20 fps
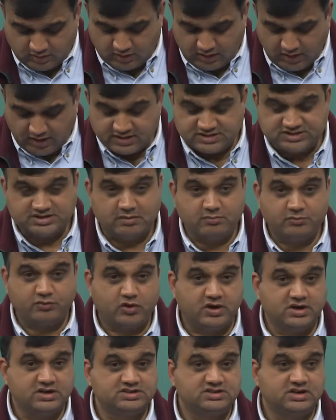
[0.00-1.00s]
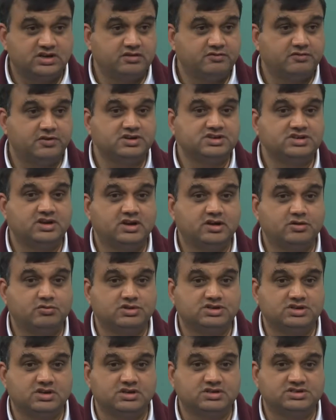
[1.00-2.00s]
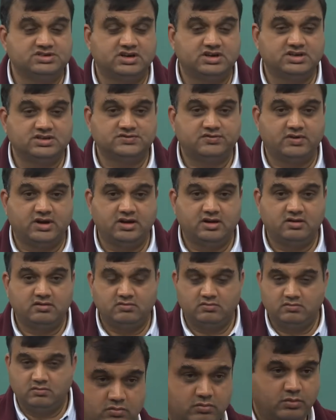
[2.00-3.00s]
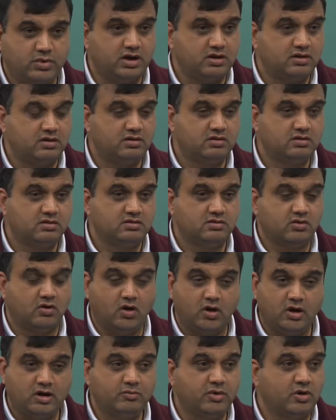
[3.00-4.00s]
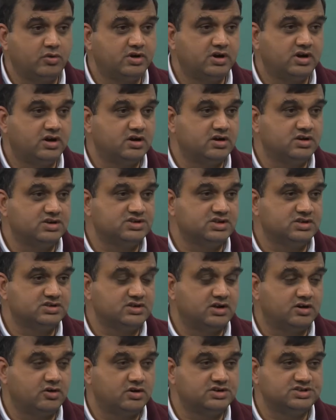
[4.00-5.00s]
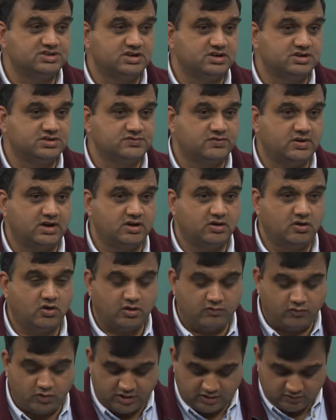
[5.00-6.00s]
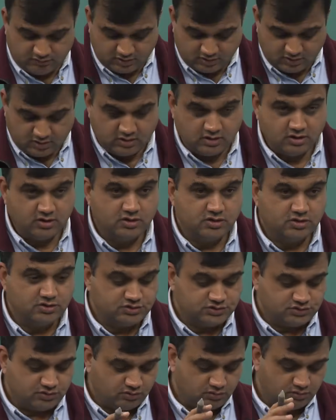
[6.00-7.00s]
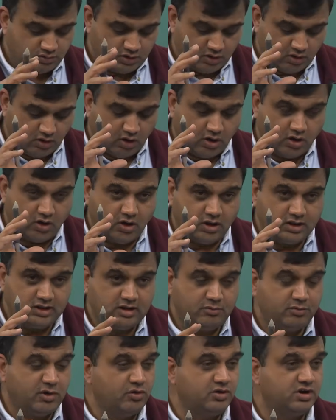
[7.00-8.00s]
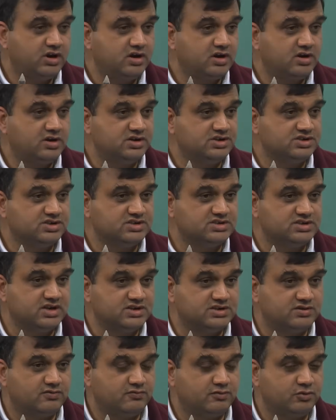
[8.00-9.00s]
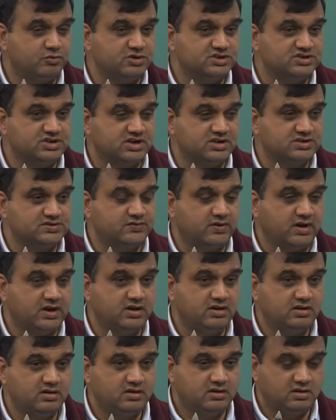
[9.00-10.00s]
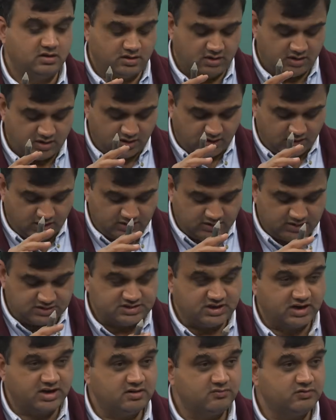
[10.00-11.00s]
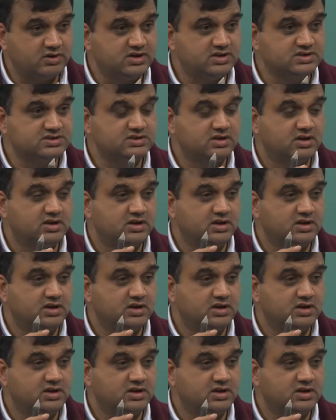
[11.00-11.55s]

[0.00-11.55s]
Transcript: at some points the differential equation is satisfied, but all boundary conditions are not satisfied or whatever. So all the boundary conditions have to be satisfied, and the second one is